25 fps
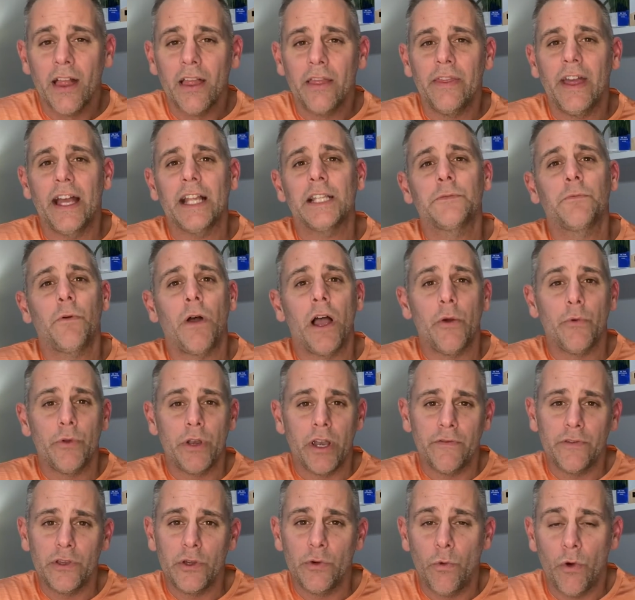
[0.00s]
That's why,
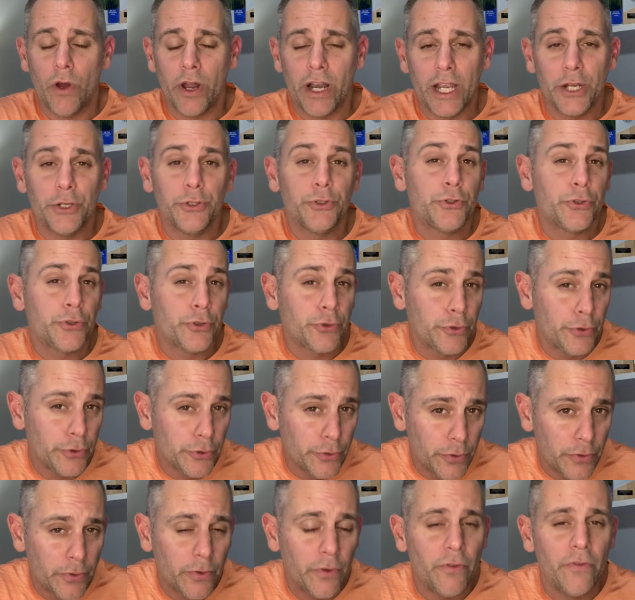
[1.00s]
whenever you want a
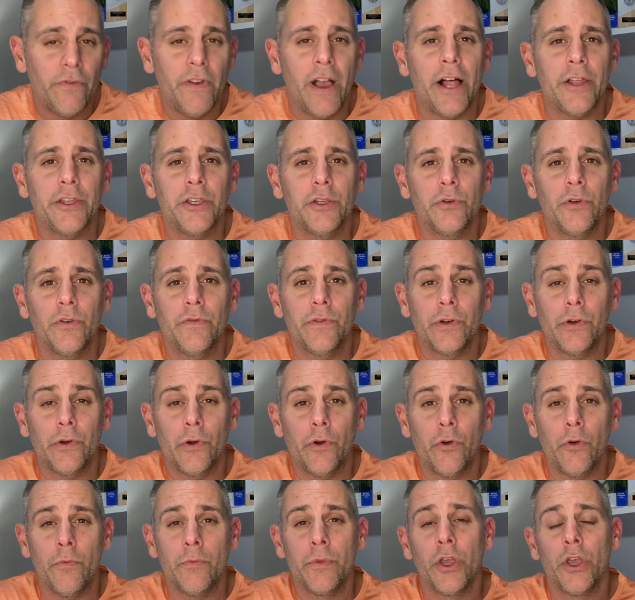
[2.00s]
true value of your
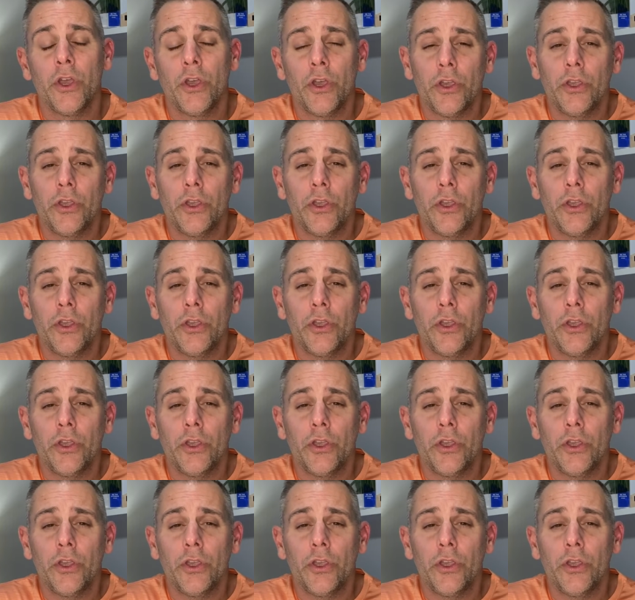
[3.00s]
home,